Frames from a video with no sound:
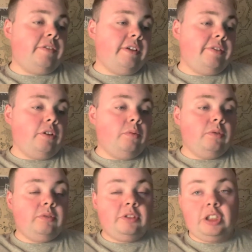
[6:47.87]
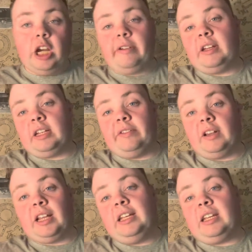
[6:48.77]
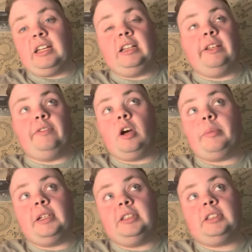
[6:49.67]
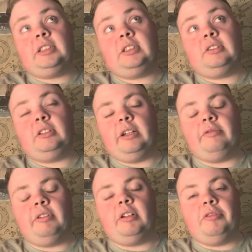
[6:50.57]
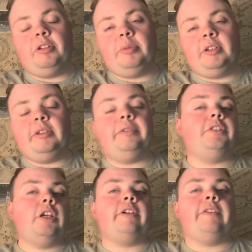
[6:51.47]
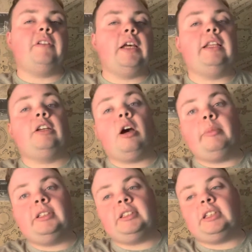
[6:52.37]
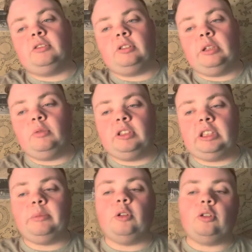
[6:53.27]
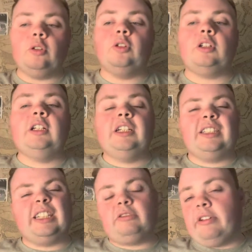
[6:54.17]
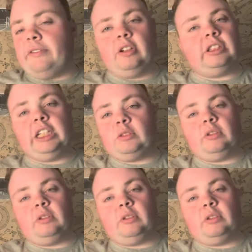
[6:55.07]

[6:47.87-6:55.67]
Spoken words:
if you share it, give a like, leave comments. I really appreciate if you share it, give a like, leave comments. And also, if you want to see more good, that's great videos like